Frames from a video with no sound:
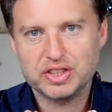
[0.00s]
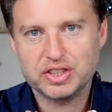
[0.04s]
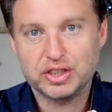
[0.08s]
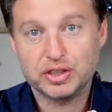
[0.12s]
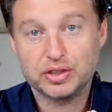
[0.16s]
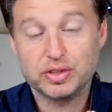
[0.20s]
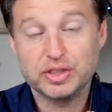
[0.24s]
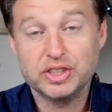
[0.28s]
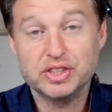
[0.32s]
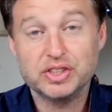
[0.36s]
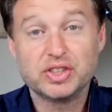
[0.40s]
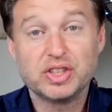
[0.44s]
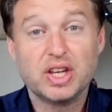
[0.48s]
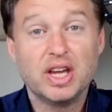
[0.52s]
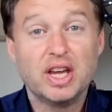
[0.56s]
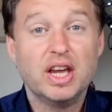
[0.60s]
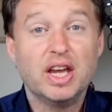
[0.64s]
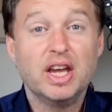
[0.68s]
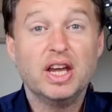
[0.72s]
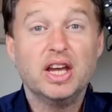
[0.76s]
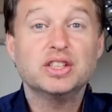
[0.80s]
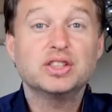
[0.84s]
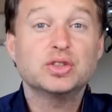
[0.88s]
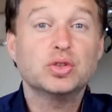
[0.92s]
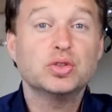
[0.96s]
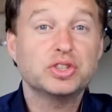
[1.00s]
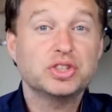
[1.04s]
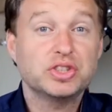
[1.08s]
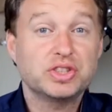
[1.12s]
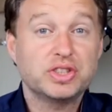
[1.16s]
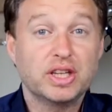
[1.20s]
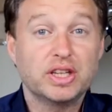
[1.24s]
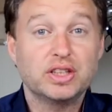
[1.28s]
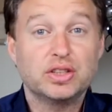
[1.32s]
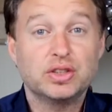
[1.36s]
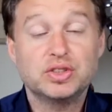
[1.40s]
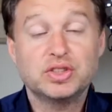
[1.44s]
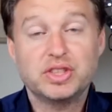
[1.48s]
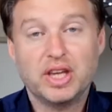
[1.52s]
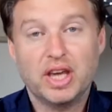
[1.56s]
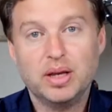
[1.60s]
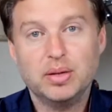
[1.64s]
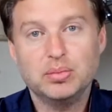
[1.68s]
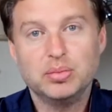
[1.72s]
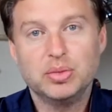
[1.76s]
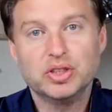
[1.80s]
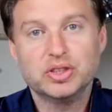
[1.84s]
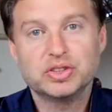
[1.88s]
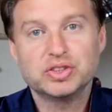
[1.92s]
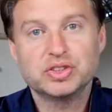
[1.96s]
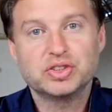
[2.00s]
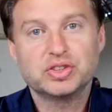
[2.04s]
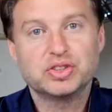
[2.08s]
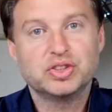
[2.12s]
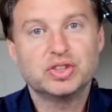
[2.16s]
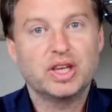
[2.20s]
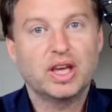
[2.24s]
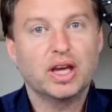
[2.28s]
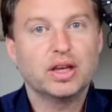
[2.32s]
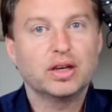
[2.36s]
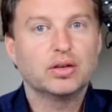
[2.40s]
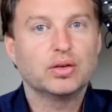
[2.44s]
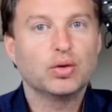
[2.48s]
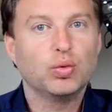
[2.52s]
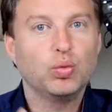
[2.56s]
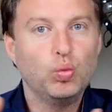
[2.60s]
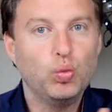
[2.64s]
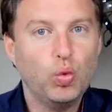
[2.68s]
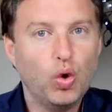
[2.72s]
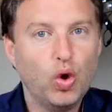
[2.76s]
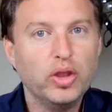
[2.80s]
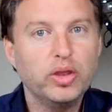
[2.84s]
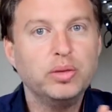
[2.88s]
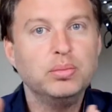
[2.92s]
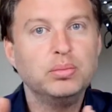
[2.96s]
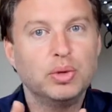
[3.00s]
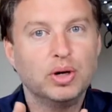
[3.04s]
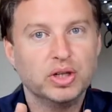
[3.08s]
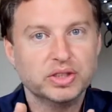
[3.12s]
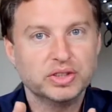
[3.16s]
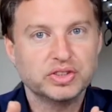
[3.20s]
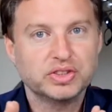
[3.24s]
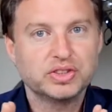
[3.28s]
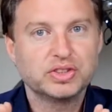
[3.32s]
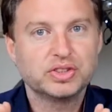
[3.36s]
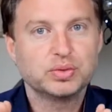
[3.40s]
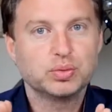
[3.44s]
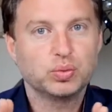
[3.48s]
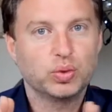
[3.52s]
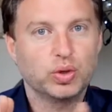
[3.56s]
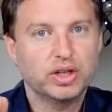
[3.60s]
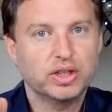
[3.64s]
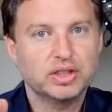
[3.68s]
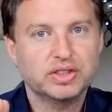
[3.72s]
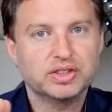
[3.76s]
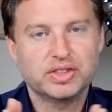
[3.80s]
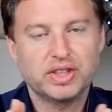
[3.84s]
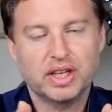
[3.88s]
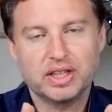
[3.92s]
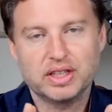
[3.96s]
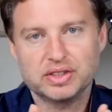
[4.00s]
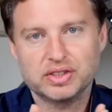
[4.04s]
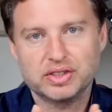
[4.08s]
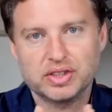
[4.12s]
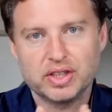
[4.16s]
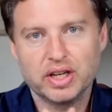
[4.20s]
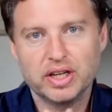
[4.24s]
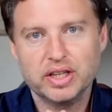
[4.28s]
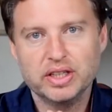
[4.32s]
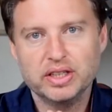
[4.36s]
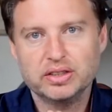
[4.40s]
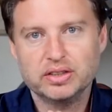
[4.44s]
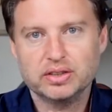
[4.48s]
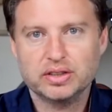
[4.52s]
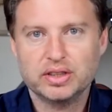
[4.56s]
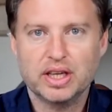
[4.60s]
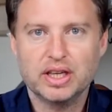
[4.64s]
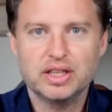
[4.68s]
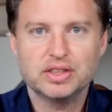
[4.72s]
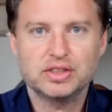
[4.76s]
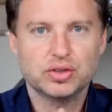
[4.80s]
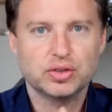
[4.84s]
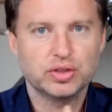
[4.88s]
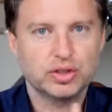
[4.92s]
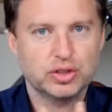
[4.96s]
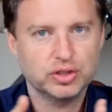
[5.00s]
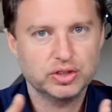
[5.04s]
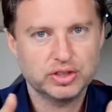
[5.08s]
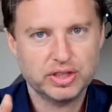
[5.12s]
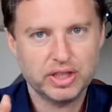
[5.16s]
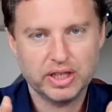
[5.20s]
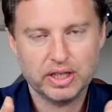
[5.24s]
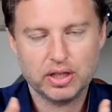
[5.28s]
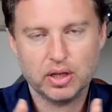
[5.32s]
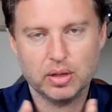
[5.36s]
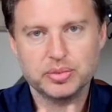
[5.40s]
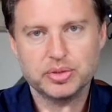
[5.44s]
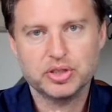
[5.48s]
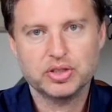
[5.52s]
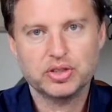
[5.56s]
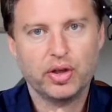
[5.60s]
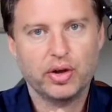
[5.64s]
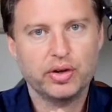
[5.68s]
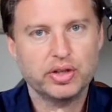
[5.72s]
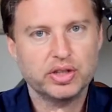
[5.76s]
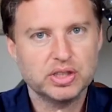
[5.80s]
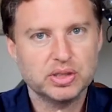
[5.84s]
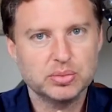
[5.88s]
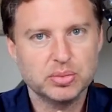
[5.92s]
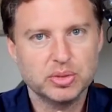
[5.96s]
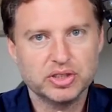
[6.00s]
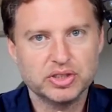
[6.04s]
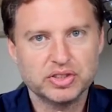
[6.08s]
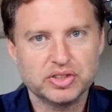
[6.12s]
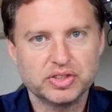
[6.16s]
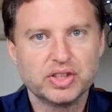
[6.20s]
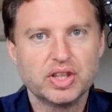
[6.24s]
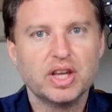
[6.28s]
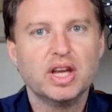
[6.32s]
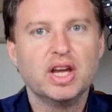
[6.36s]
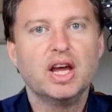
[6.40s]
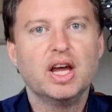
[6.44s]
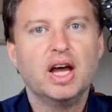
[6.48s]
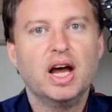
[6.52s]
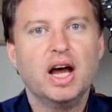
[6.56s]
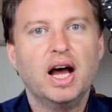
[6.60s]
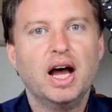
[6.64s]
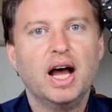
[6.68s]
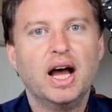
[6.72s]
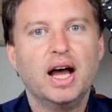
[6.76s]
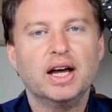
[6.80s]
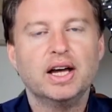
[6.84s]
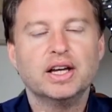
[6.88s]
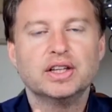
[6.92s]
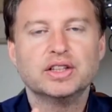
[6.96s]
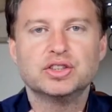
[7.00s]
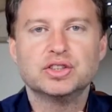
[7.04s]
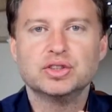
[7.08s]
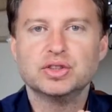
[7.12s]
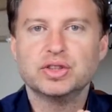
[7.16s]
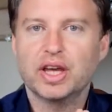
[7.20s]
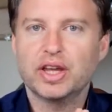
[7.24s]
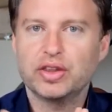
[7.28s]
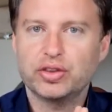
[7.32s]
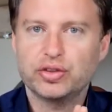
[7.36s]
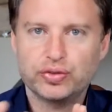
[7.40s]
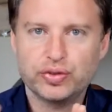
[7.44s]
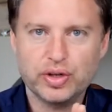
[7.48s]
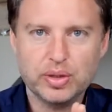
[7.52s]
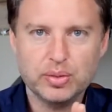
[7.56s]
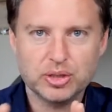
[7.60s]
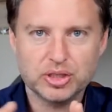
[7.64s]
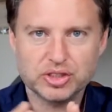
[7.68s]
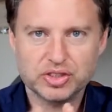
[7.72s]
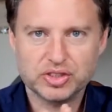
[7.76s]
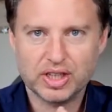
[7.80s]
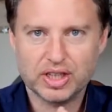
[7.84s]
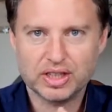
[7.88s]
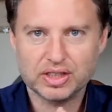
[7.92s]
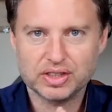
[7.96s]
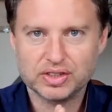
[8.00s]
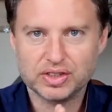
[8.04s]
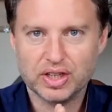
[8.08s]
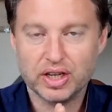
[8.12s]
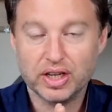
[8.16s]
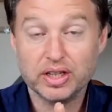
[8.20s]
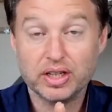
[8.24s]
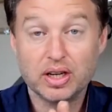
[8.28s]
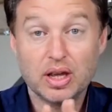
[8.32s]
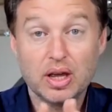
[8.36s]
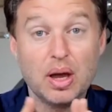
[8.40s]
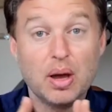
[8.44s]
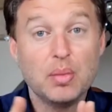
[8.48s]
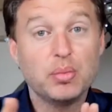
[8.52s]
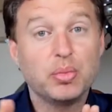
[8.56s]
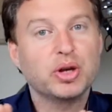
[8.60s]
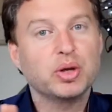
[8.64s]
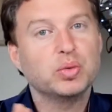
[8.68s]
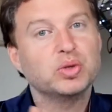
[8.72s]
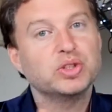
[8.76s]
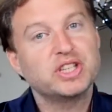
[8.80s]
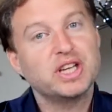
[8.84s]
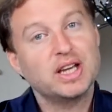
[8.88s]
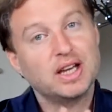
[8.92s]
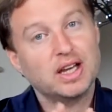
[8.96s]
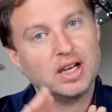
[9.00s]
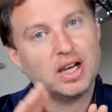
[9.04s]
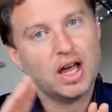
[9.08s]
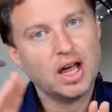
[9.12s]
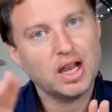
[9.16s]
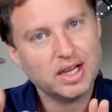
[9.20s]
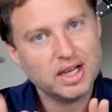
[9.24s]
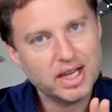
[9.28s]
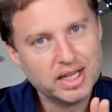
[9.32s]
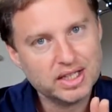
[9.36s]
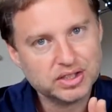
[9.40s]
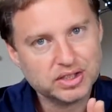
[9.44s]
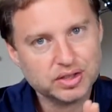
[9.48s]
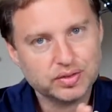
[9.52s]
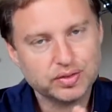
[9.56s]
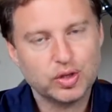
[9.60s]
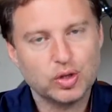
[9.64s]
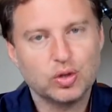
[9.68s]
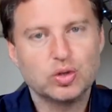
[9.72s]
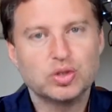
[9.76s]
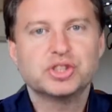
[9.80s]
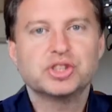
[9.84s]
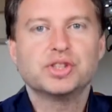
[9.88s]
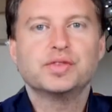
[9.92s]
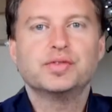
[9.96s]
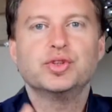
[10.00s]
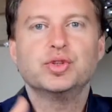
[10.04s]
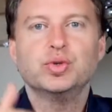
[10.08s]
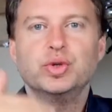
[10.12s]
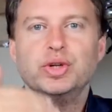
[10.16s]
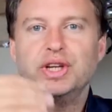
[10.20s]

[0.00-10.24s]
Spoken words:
increase, it's going to take you 10 months to get 1 month's worth set aside. Okay, so it could take up to 30 months to get 3 months set aside, but it will take a lot less, of course, if you